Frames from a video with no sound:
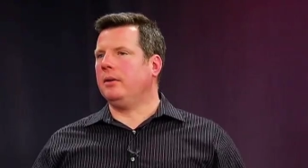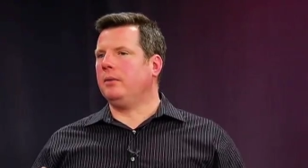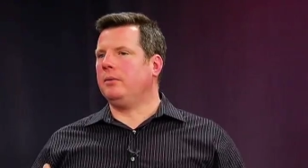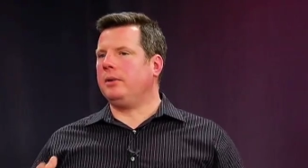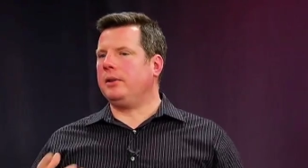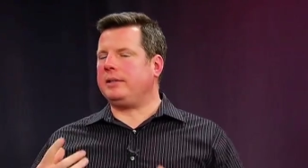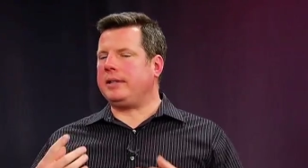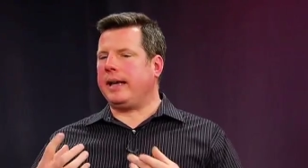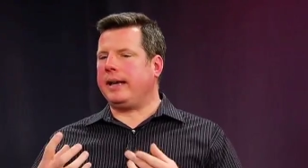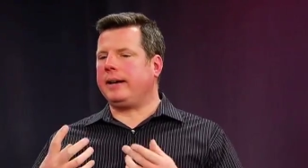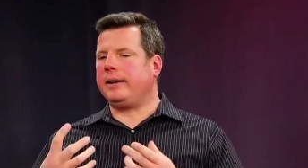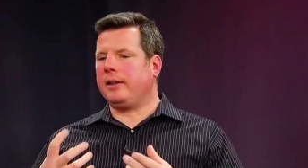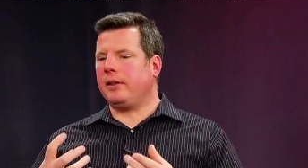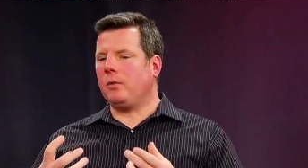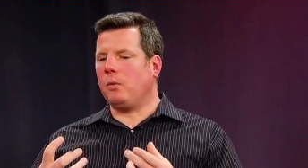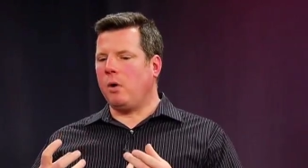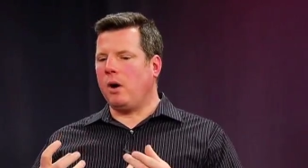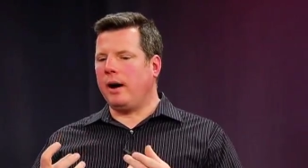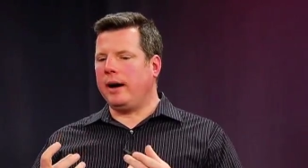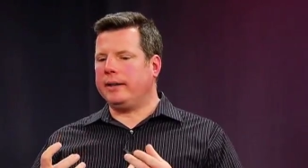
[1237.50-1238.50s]
the tannin in the
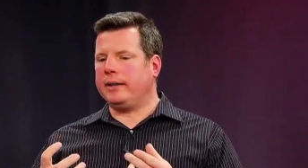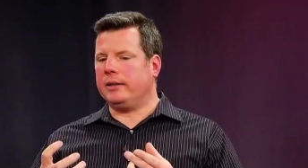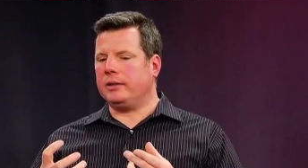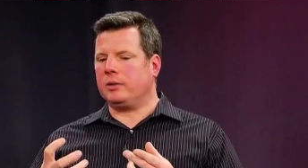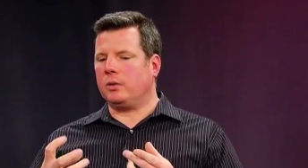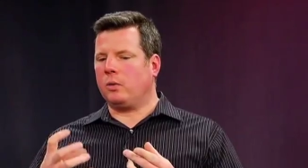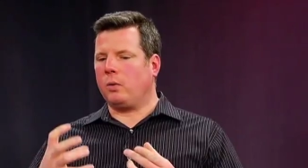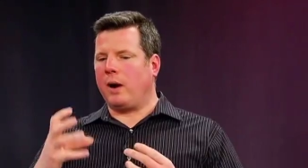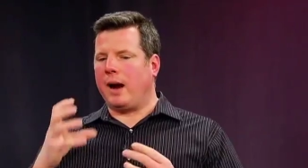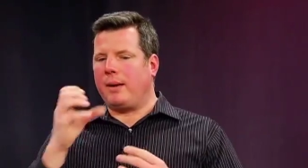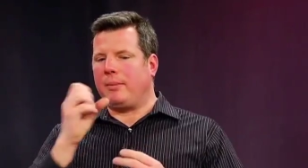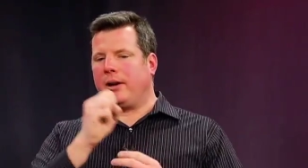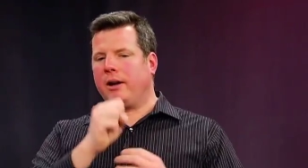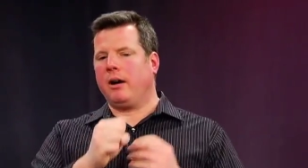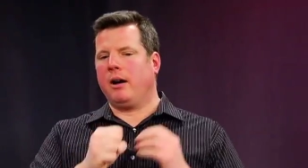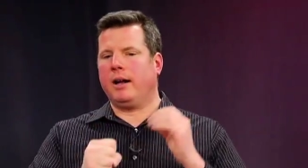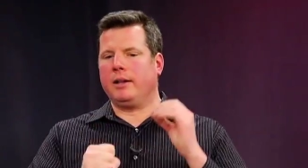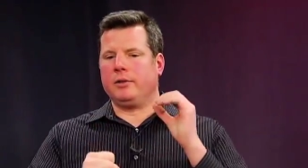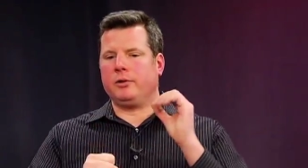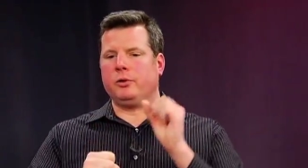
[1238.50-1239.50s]
wine is grabbing
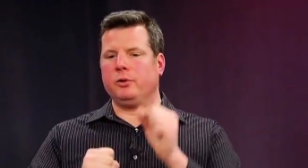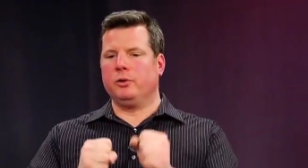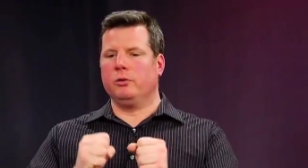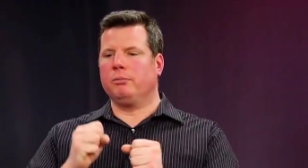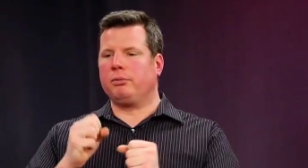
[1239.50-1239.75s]
onto